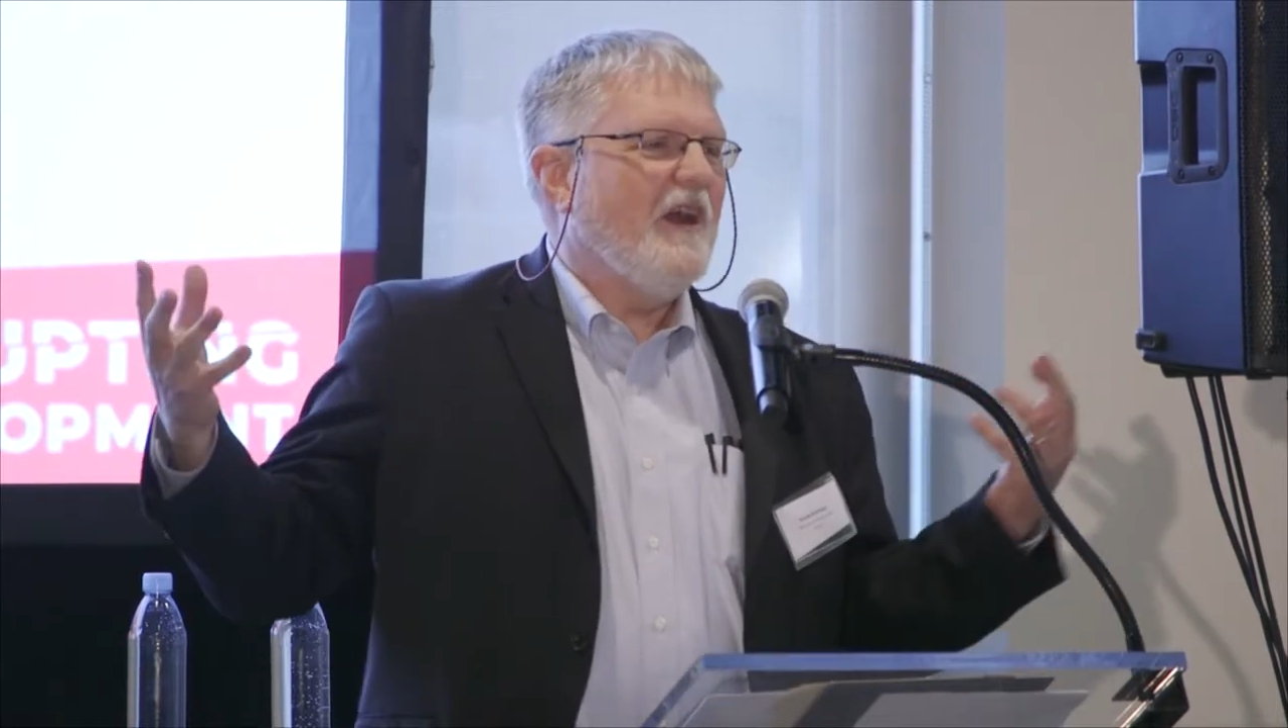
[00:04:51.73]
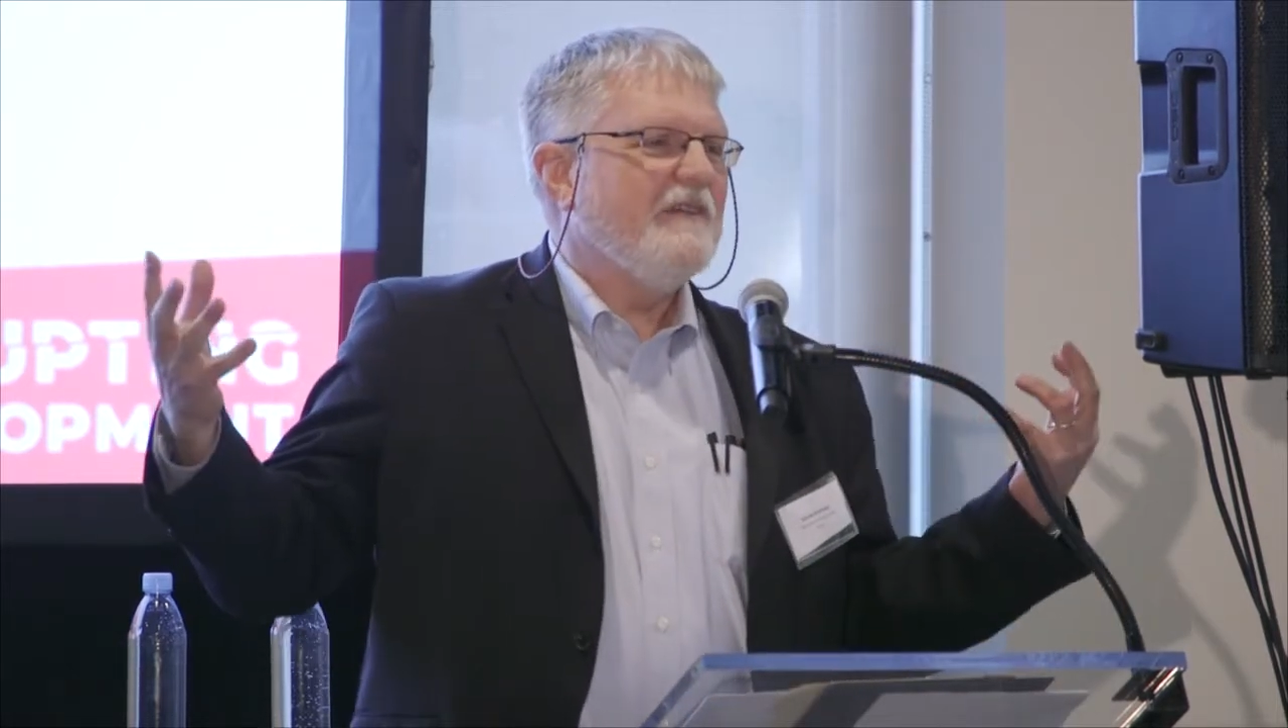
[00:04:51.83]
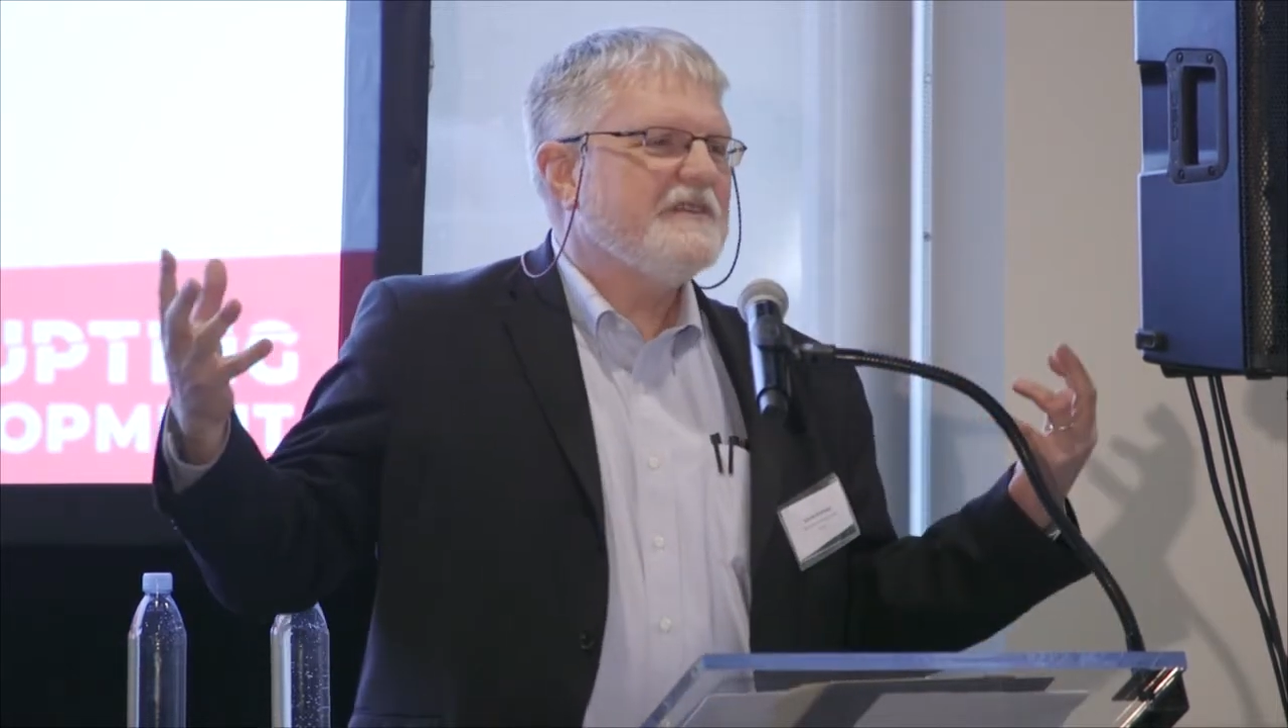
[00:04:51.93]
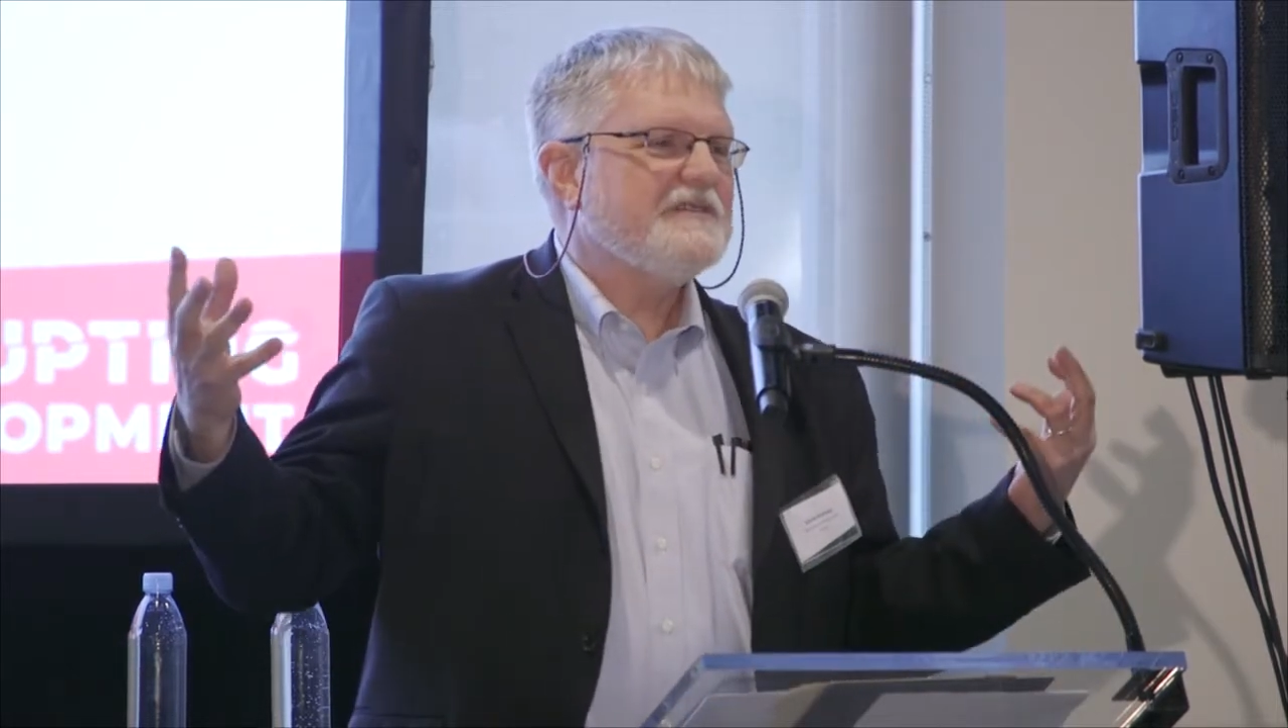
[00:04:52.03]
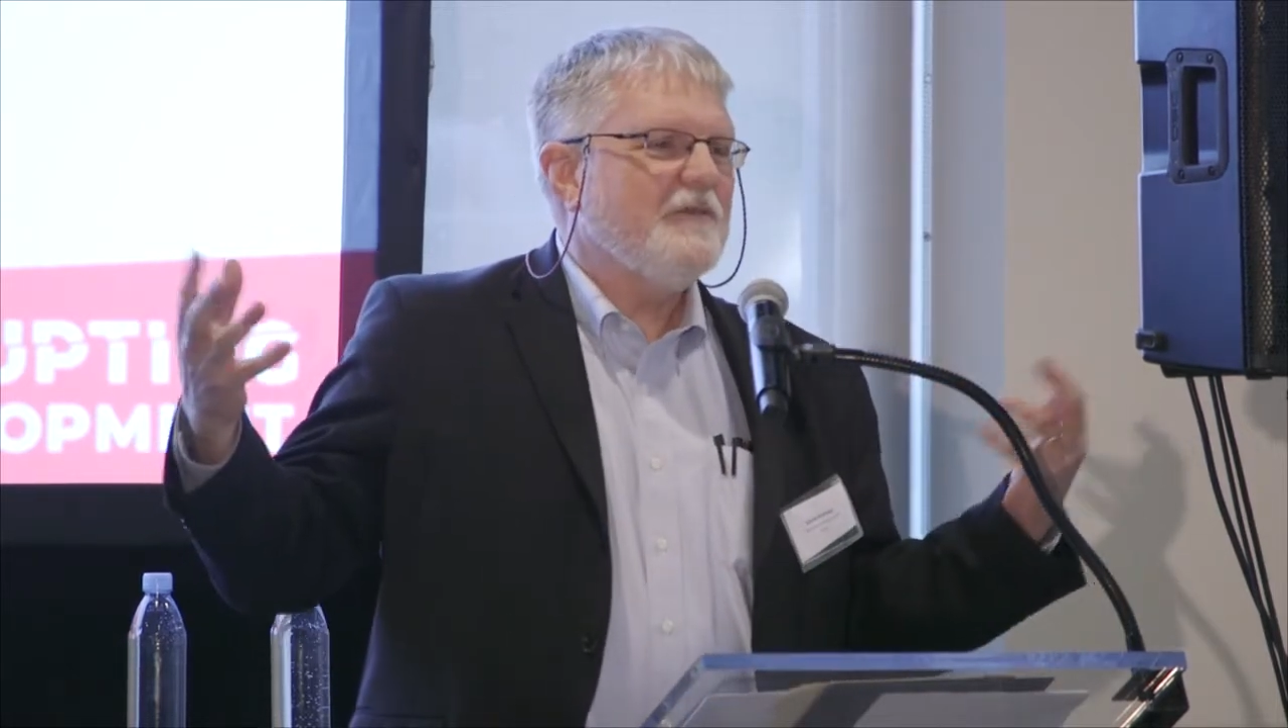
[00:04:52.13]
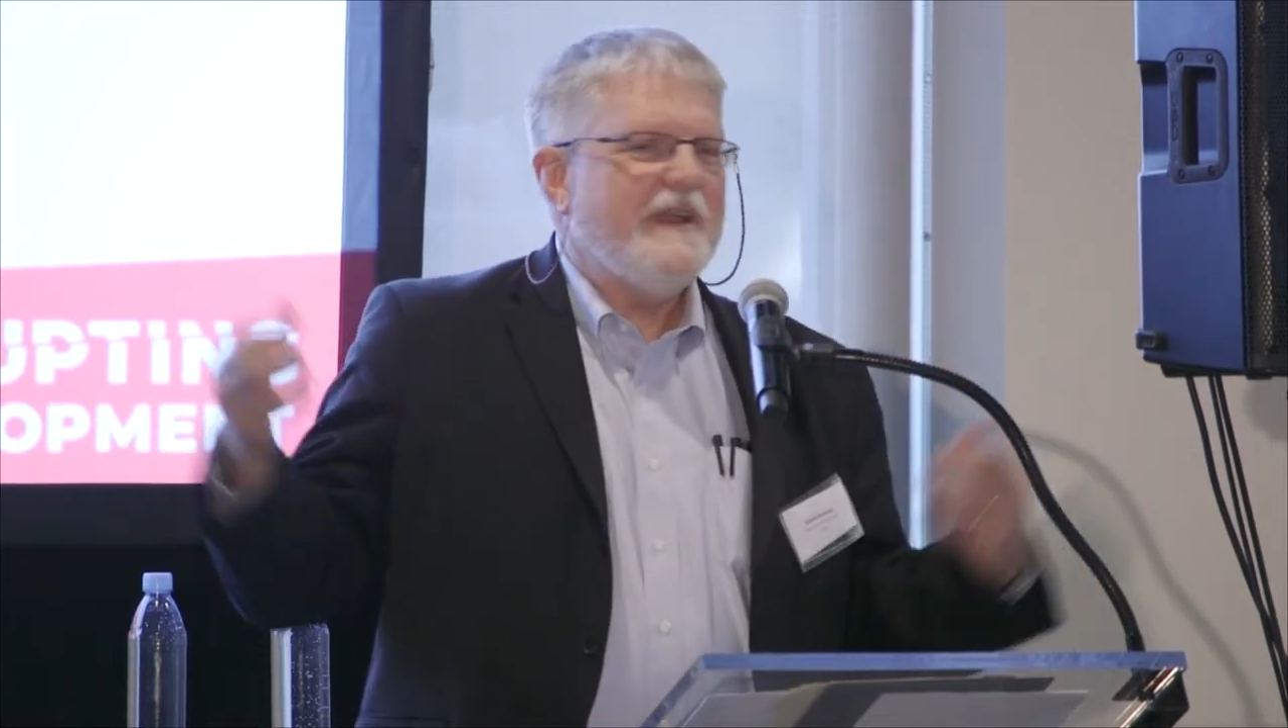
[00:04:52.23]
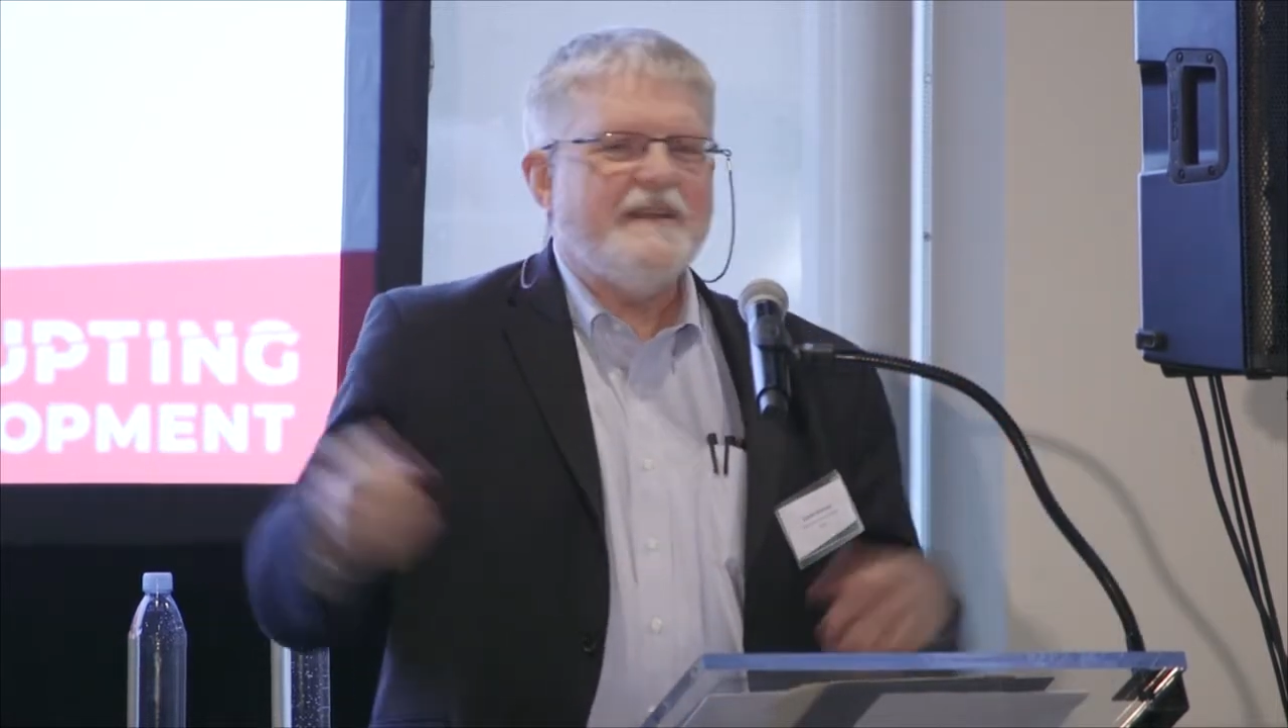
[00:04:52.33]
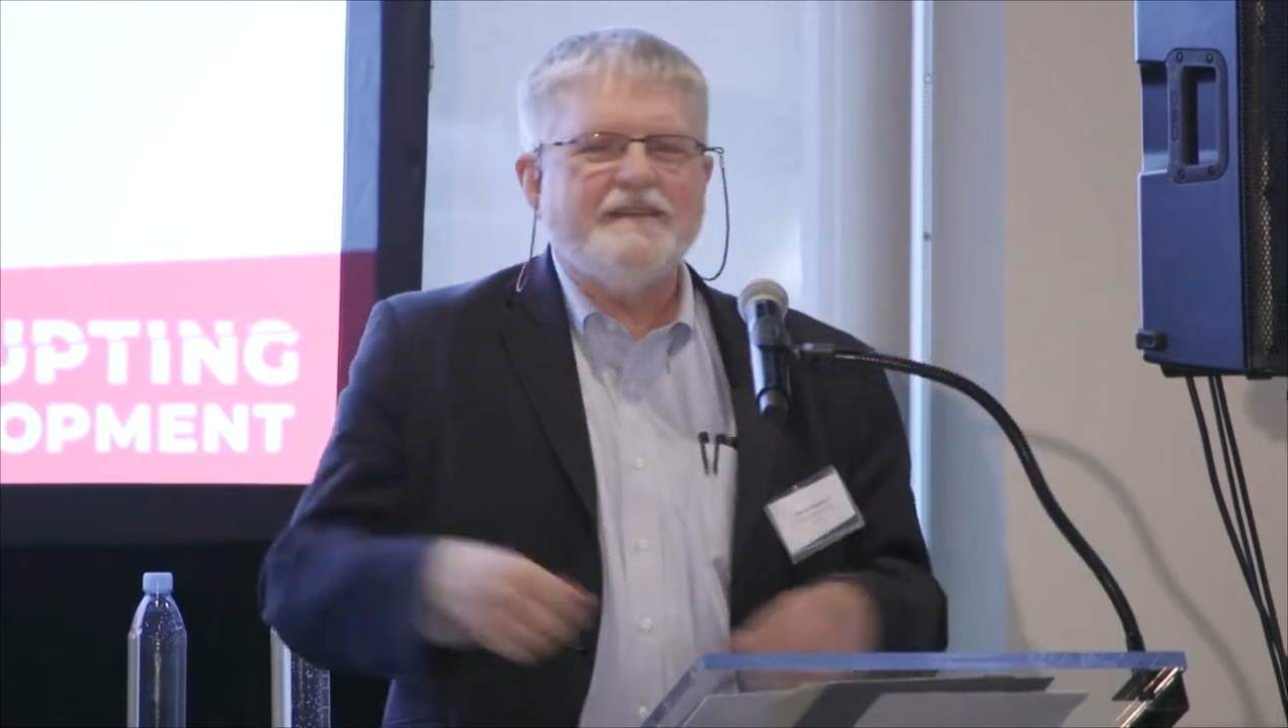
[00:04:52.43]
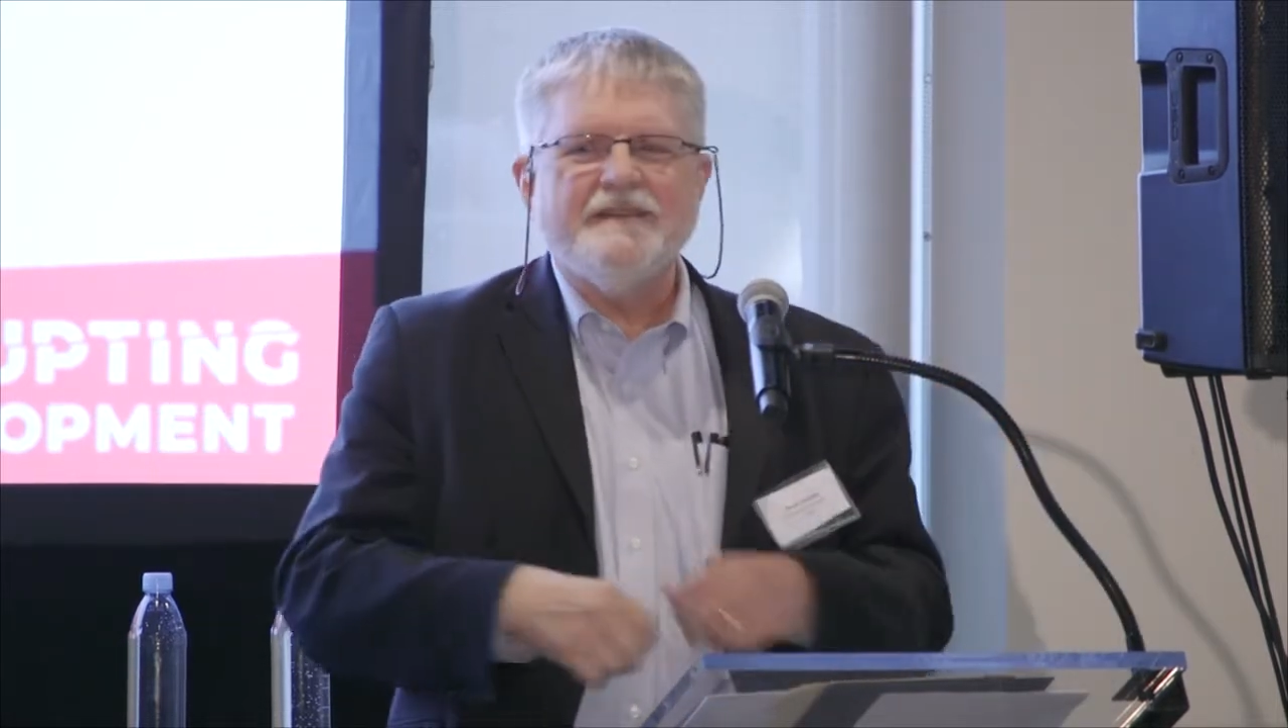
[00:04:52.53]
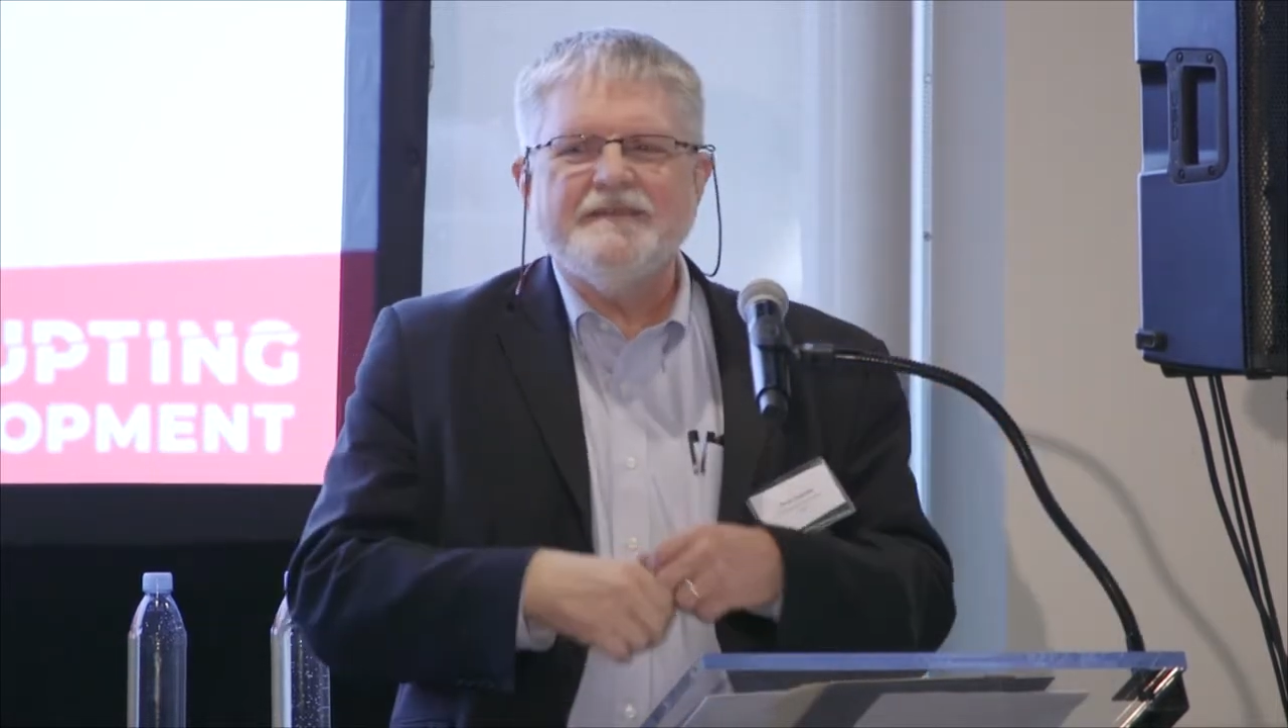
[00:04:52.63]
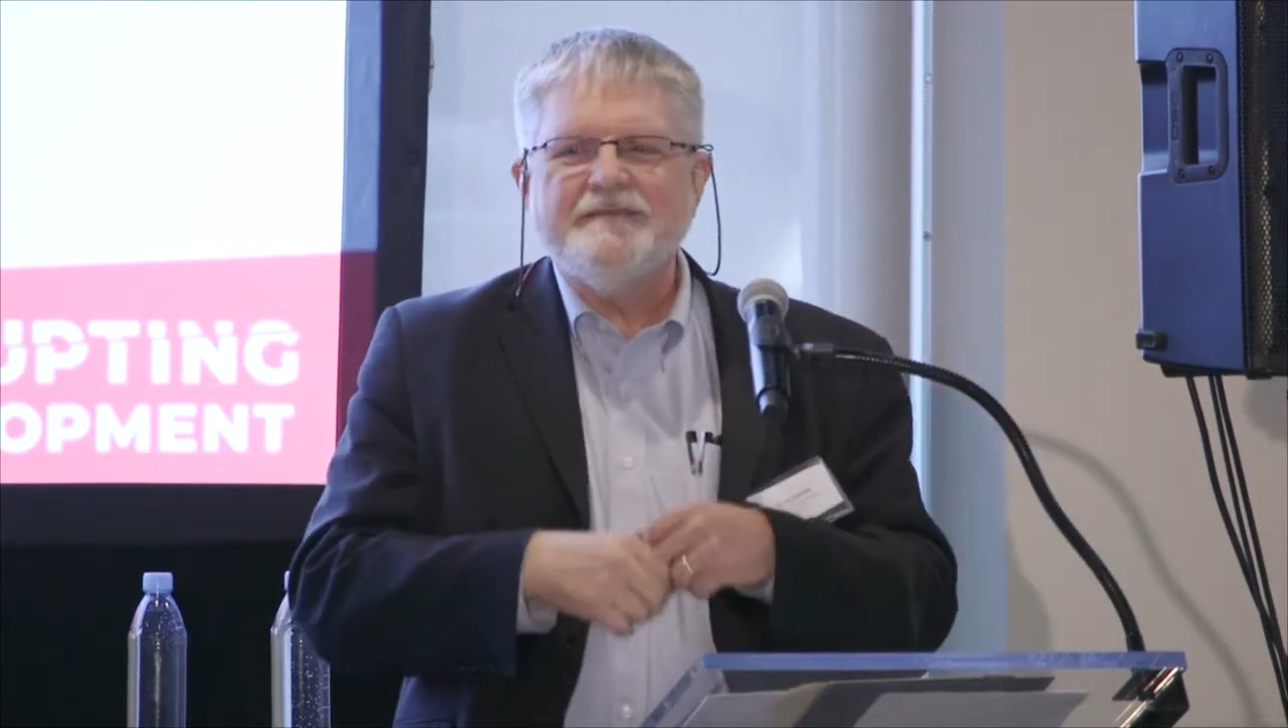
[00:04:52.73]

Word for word: harvest the wheat?